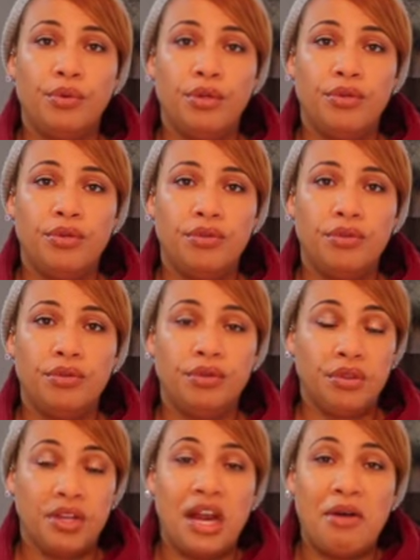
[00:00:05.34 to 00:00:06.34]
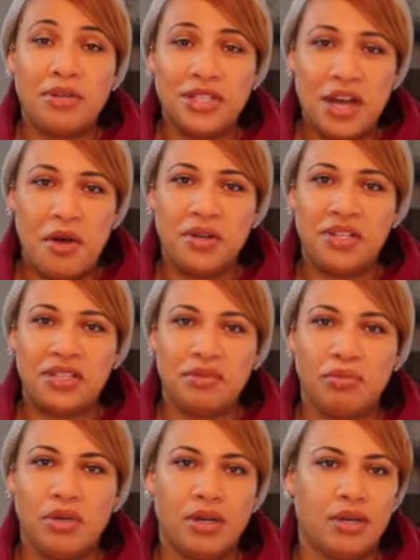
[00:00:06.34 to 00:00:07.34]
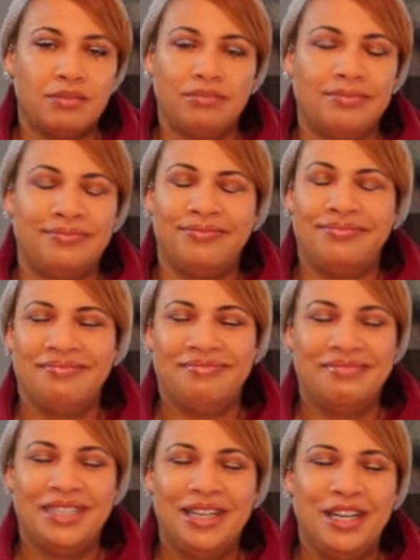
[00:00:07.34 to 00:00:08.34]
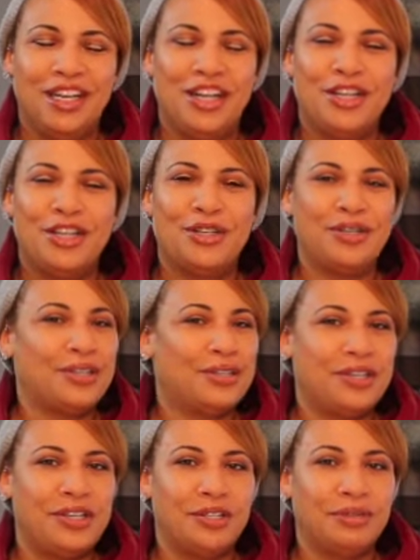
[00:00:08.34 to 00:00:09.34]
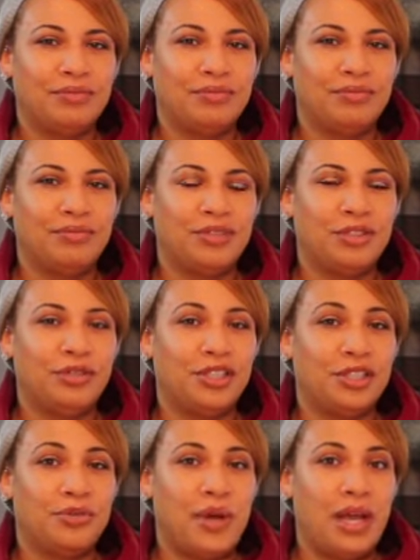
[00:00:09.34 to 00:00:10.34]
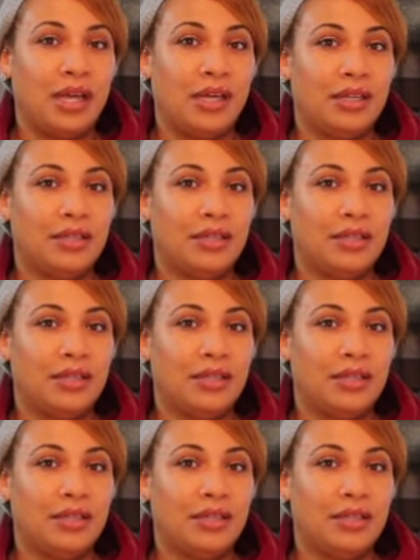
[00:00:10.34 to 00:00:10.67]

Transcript: you thought I was going somewhere. No, no, no. You just wait.